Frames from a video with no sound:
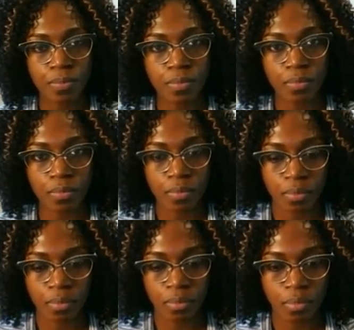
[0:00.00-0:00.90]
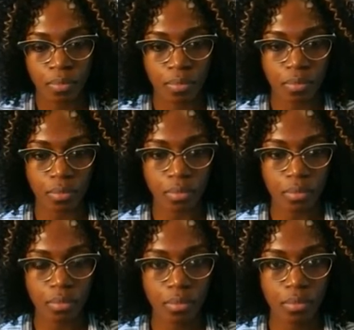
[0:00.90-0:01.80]

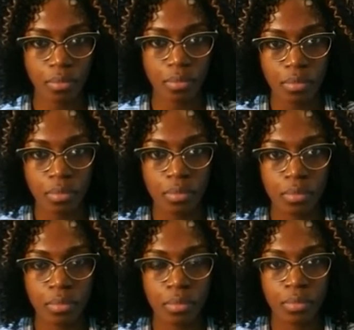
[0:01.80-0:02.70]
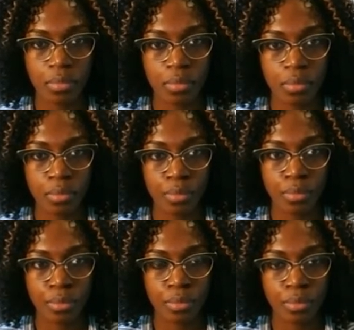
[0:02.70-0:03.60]

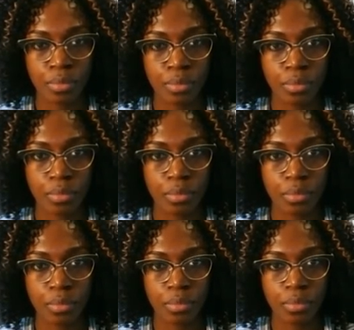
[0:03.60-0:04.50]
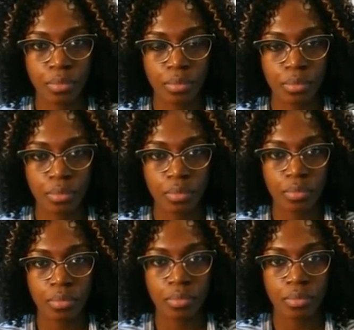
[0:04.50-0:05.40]

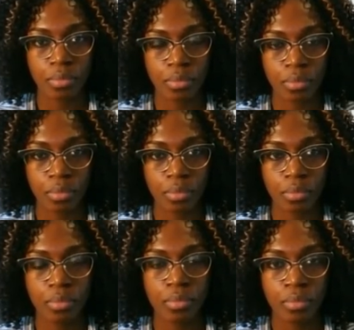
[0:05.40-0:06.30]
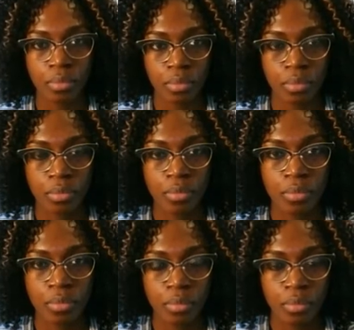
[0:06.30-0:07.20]

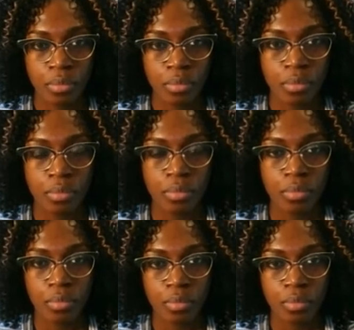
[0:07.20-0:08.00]
[no speech]